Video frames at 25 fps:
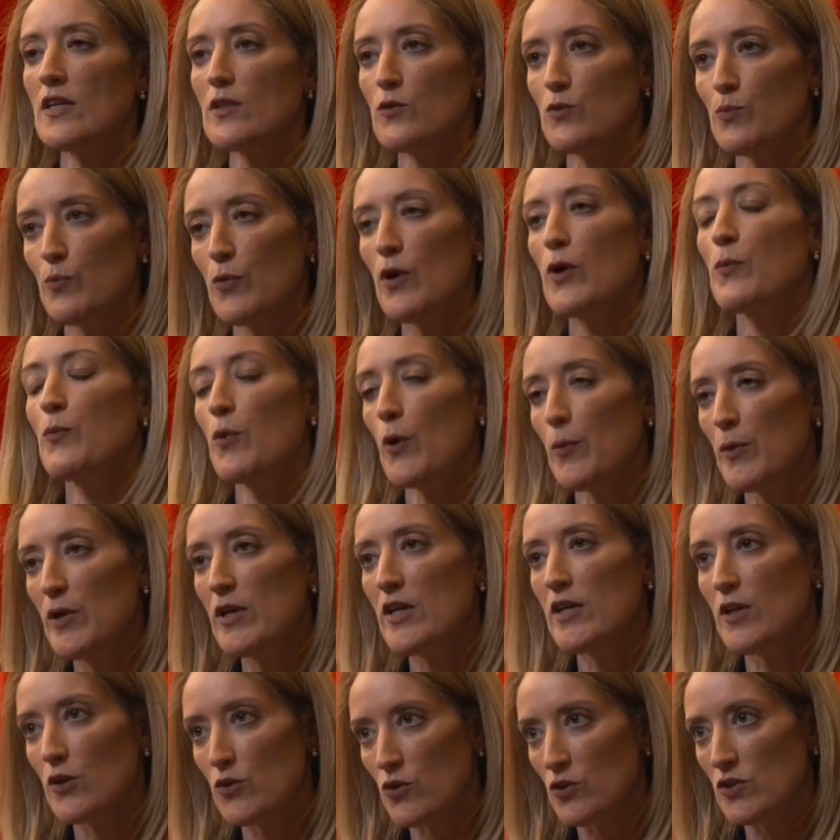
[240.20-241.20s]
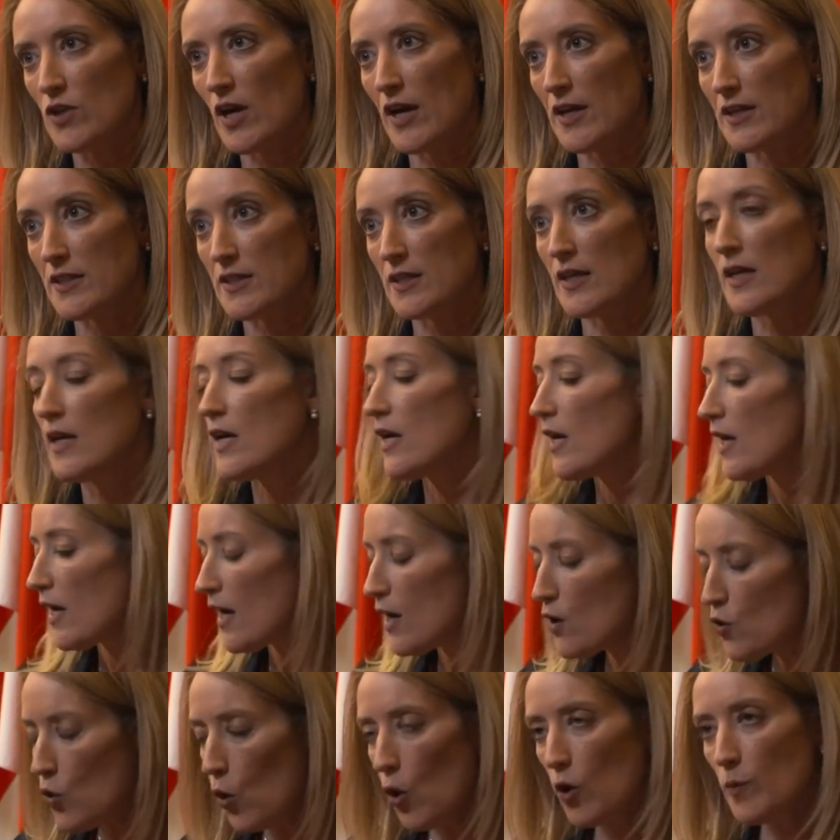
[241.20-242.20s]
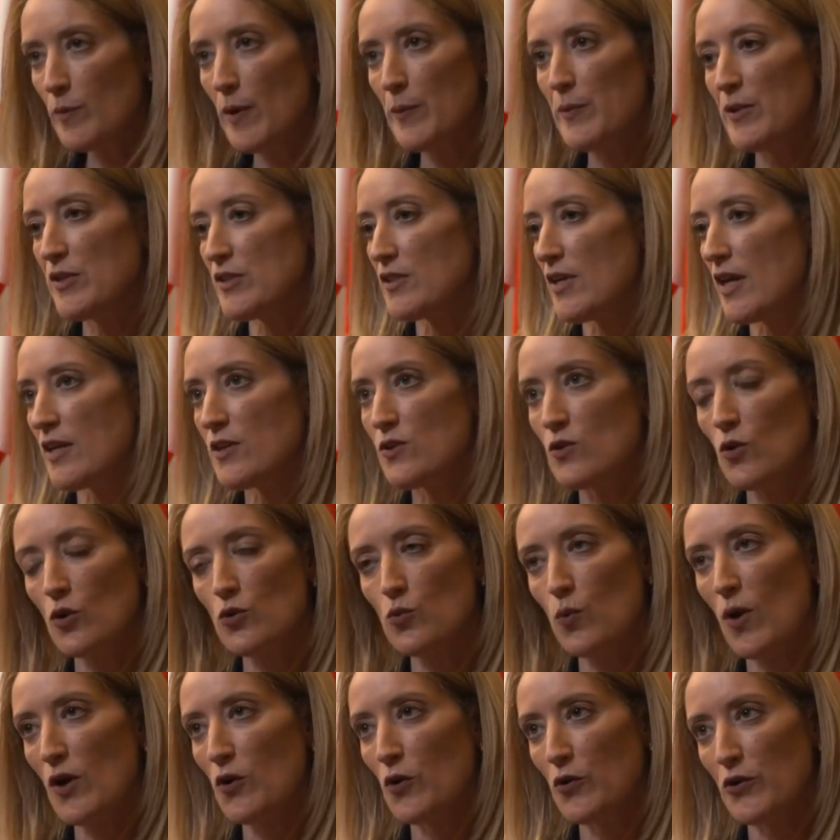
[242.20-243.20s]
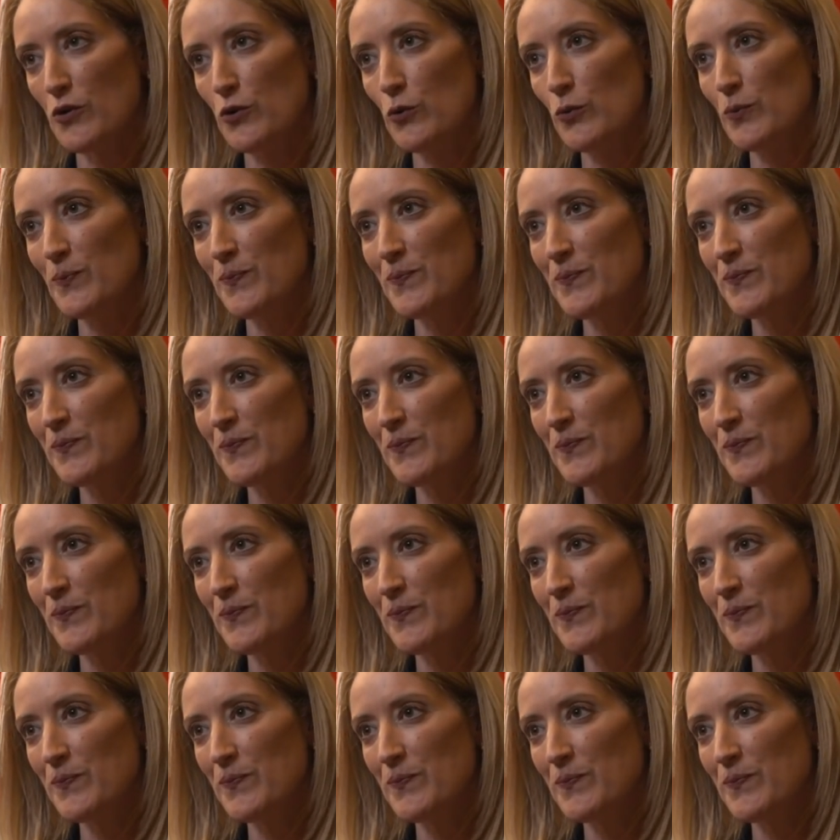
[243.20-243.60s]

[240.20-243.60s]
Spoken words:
at properly in a society, in all member states, not one or two.